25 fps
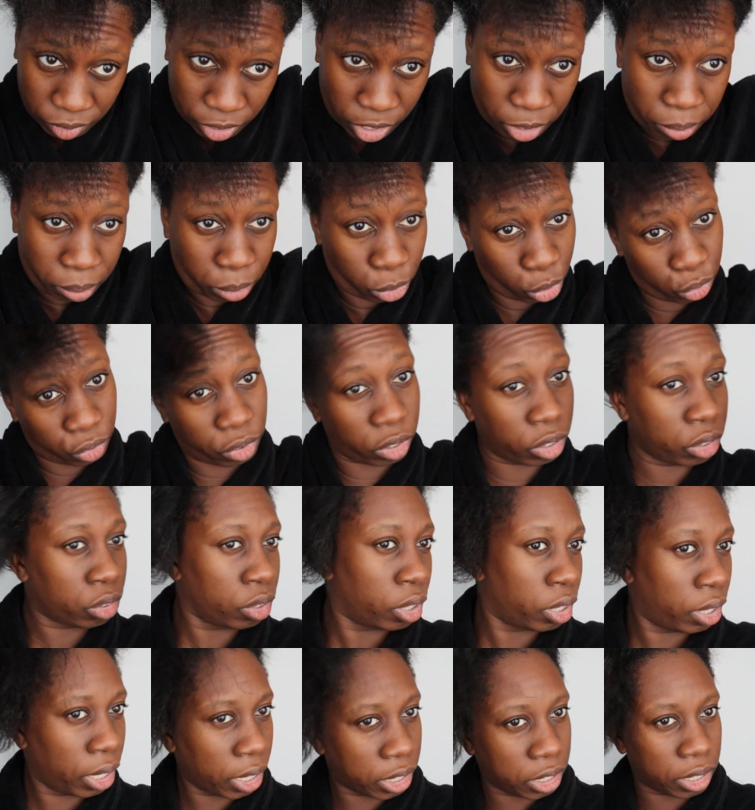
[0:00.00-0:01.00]
and move on
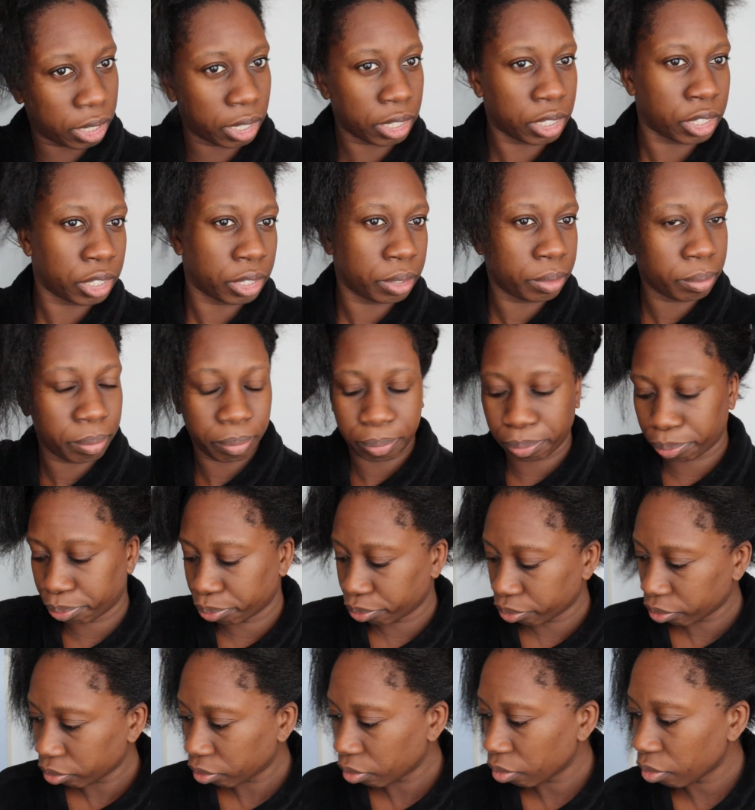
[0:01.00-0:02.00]
to the next section.
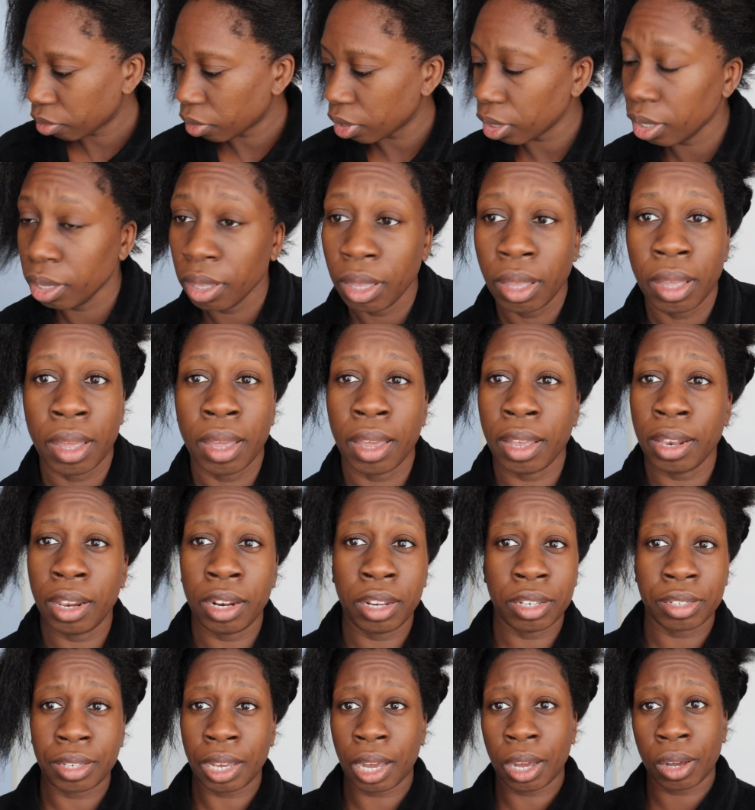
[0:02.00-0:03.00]
And
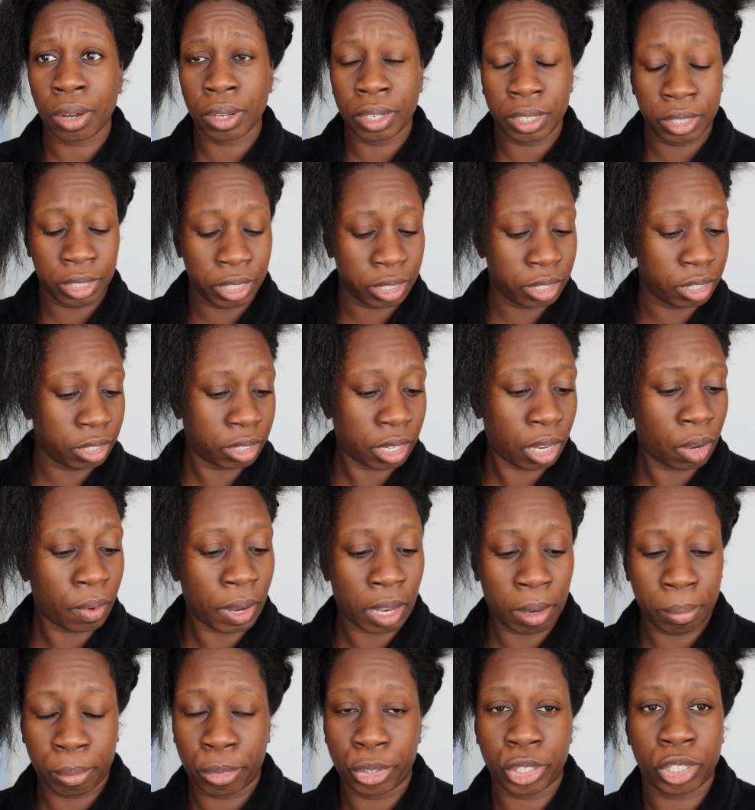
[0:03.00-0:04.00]
this is how
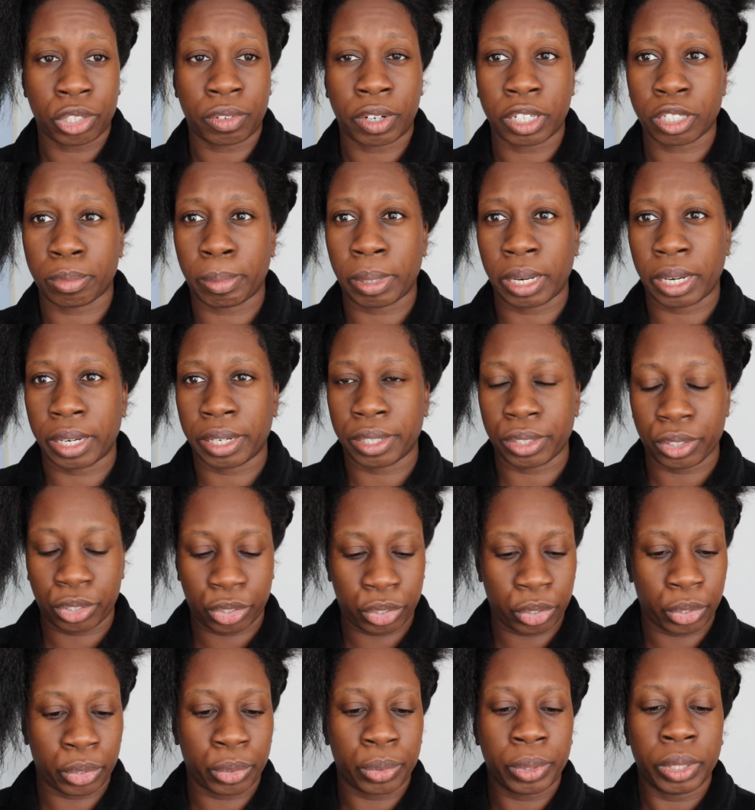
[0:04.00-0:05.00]
I moisturize my hair.
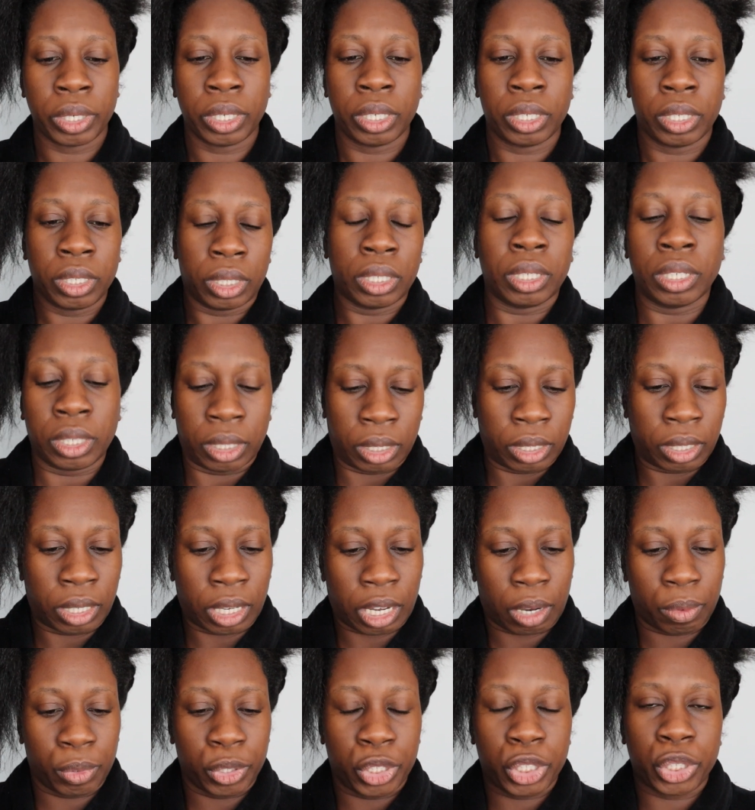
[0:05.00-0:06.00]
So
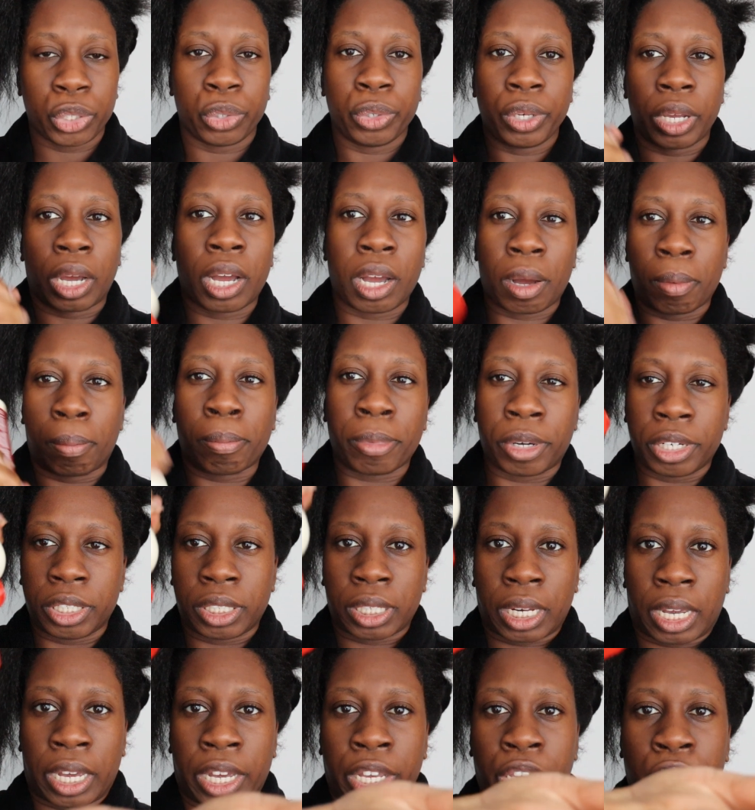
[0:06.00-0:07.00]
I will show you how
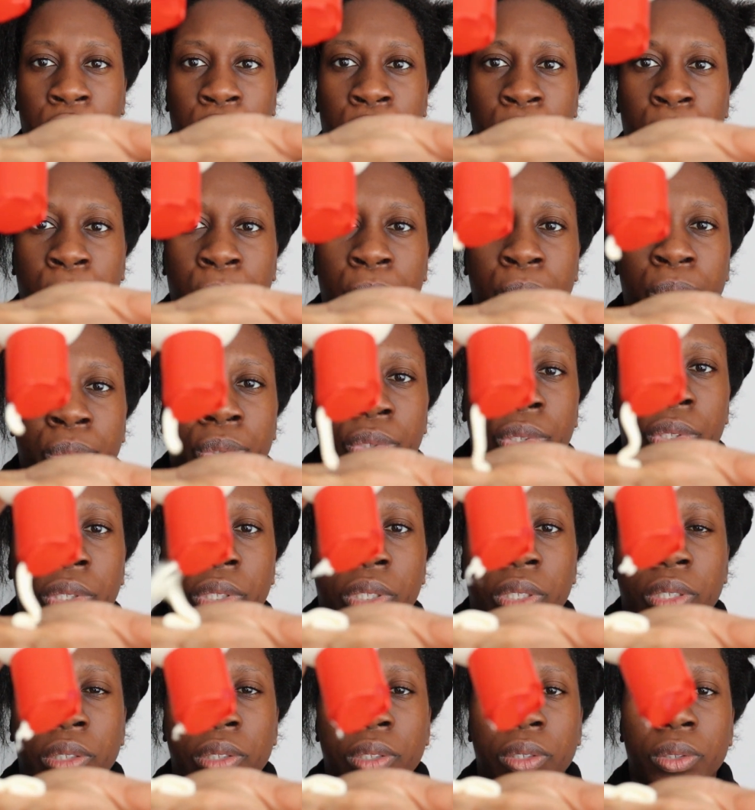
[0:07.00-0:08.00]
much I use.
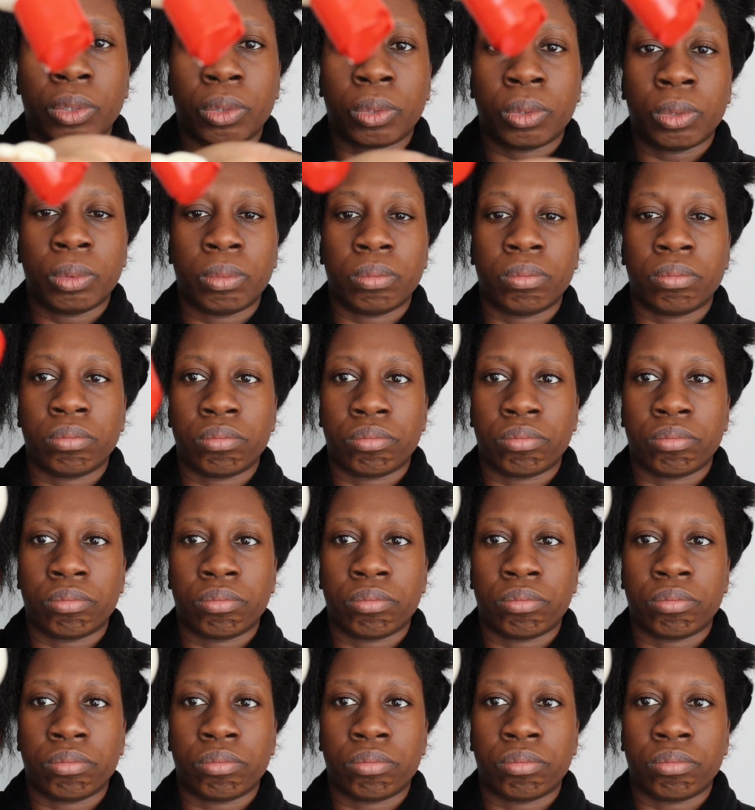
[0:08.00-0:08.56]
Ooh.